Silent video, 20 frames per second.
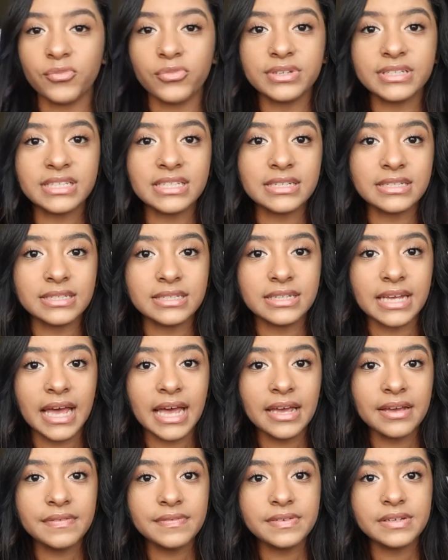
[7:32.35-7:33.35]
Once it's
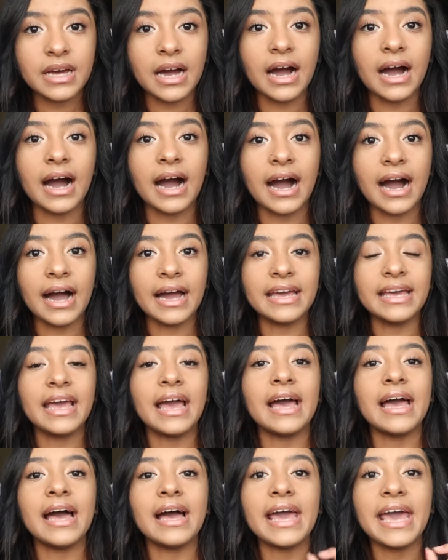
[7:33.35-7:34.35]
saved, I
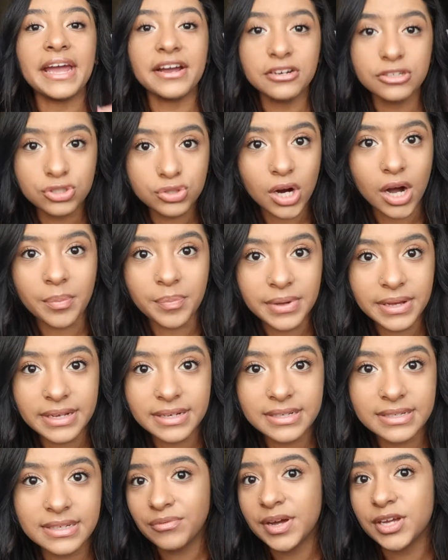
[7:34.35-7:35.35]
airdrop
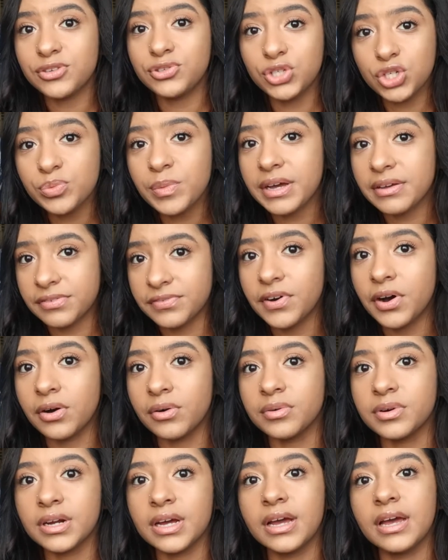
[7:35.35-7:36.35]
it to my
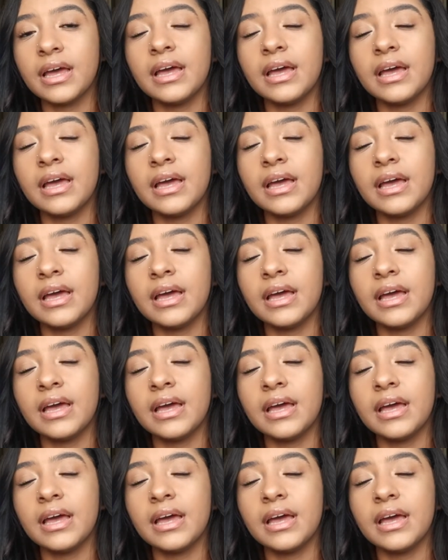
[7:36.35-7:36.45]
phone,